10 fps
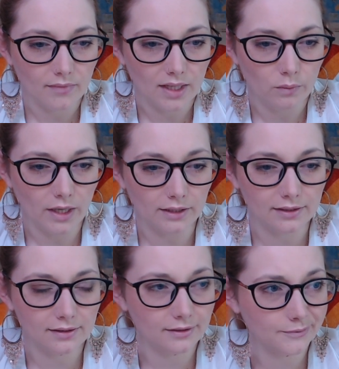What
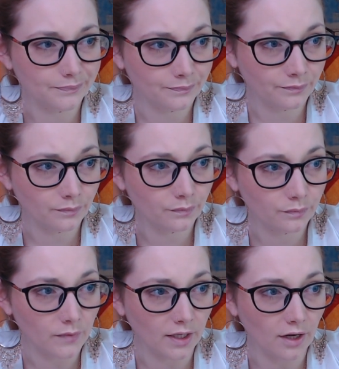else?
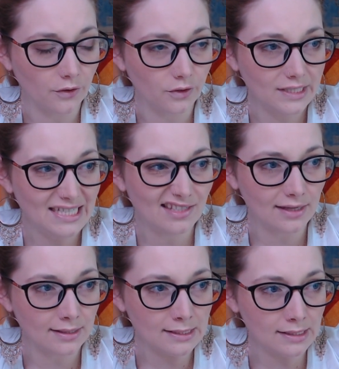Any other nie
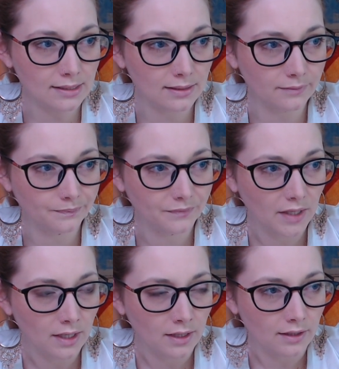sentences?
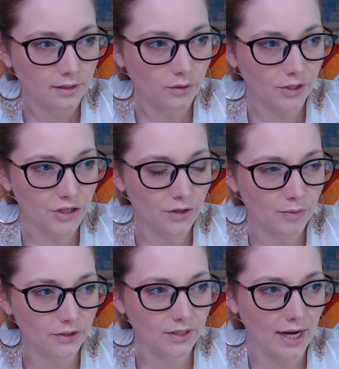The question the
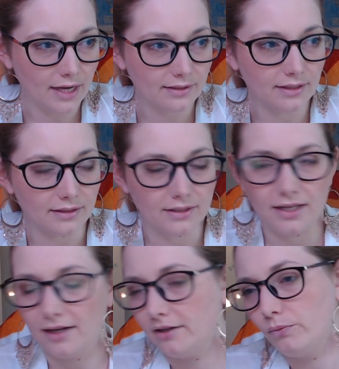person asks, as in
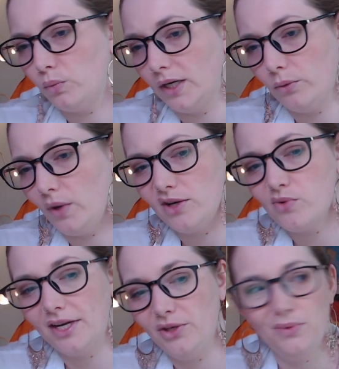where do
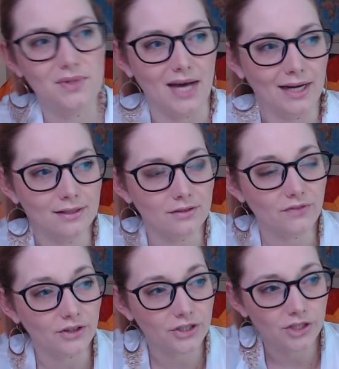I use that, is a
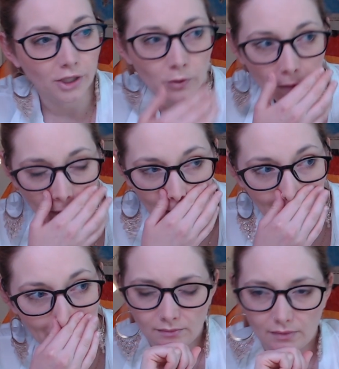very general thing.
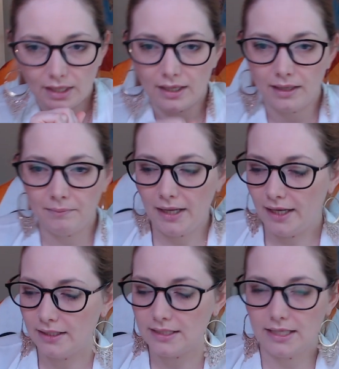
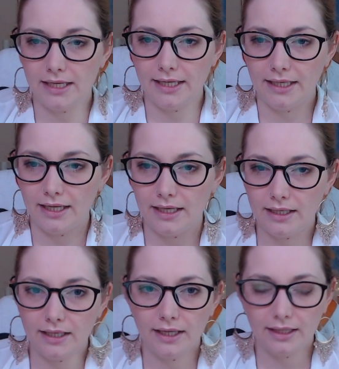And I
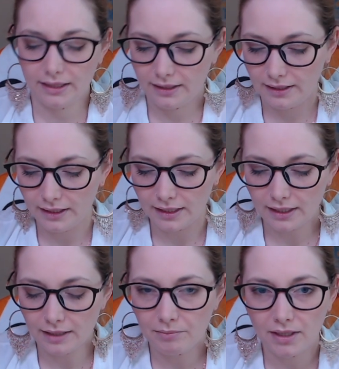think
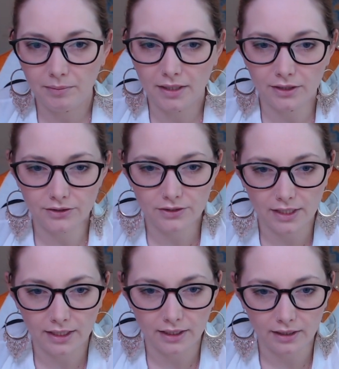I may be
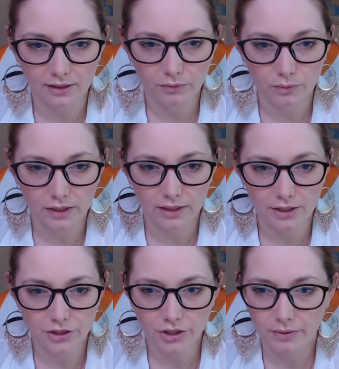understanding what the
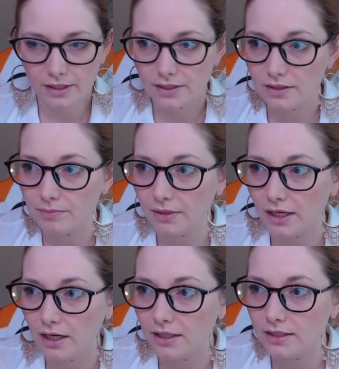issue is,
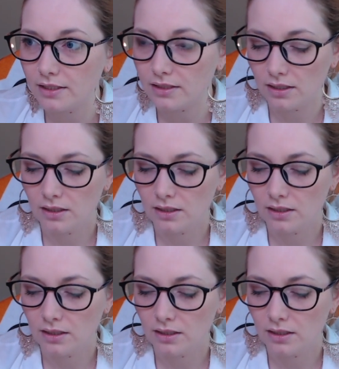because